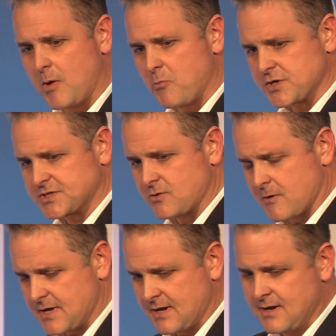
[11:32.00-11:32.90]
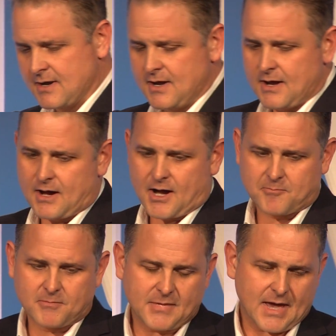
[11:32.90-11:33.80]
one more story
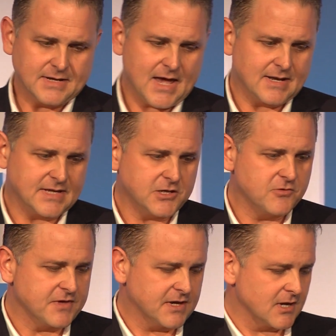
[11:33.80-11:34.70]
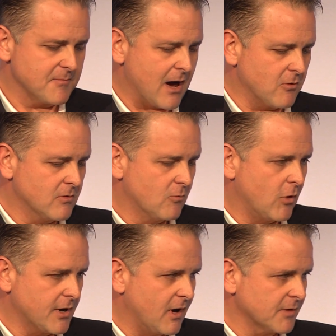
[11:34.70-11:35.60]
and get you thinking about
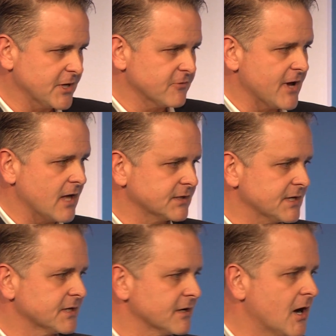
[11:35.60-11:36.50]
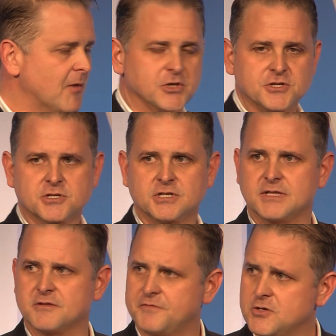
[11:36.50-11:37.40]
what augmented reality can accomplish
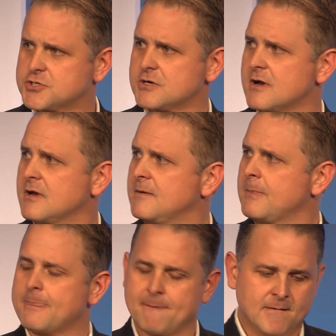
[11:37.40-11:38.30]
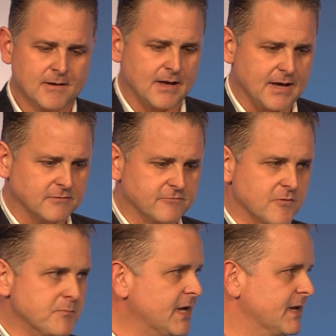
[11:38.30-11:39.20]
in the future. And
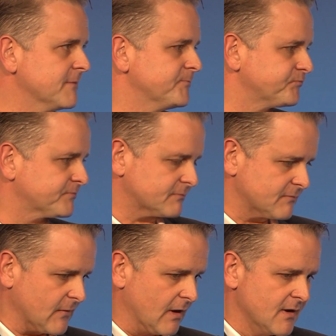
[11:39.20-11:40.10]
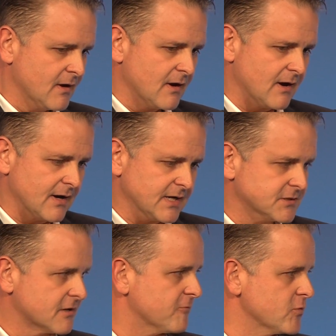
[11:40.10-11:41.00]
for me, it
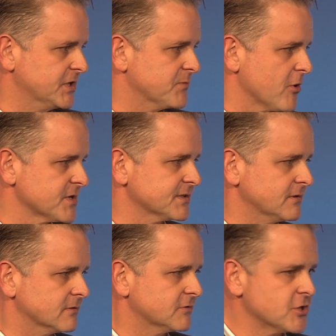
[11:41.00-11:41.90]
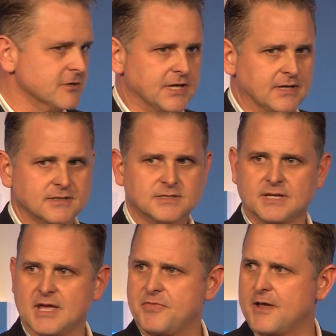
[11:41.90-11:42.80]
took a really personal journey
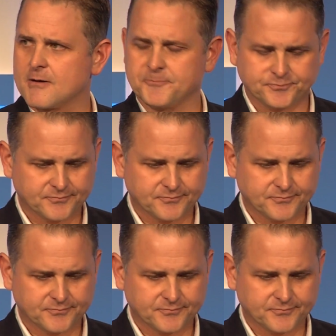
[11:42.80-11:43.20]
to get there.